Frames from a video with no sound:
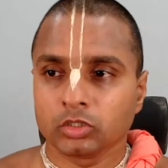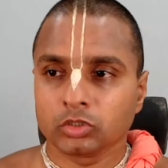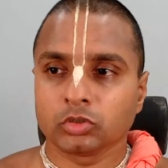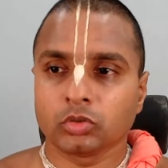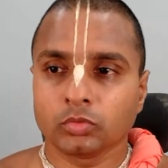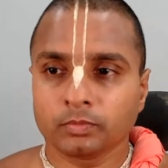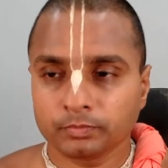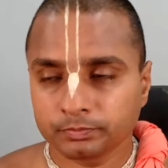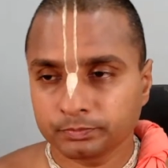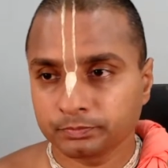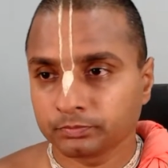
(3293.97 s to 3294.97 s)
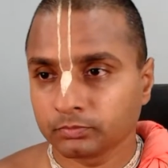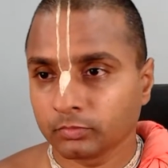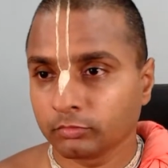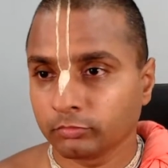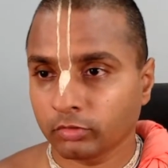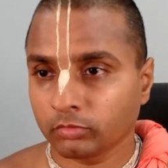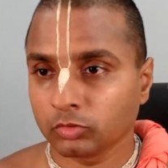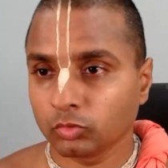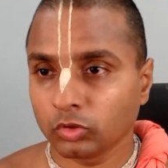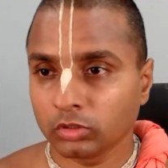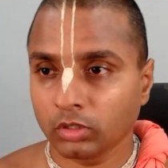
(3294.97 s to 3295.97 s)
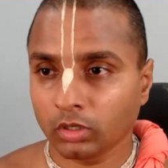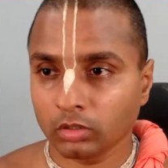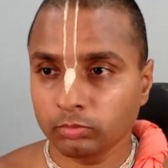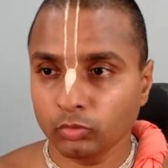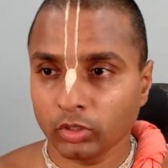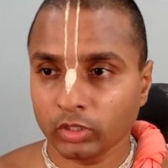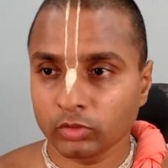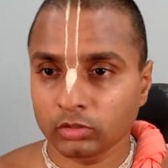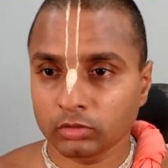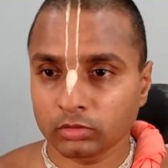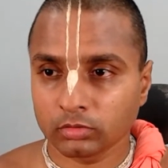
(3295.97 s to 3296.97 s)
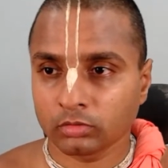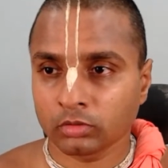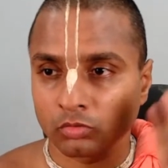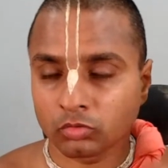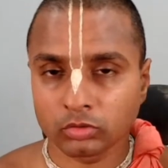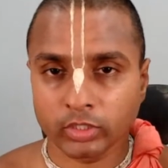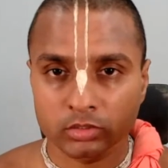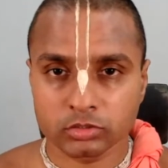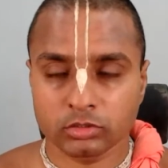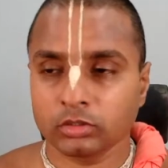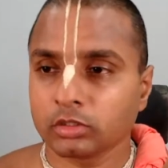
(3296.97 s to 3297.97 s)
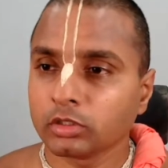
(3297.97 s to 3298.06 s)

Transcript: So, from the word Kharagpur, I went on a whole tangent,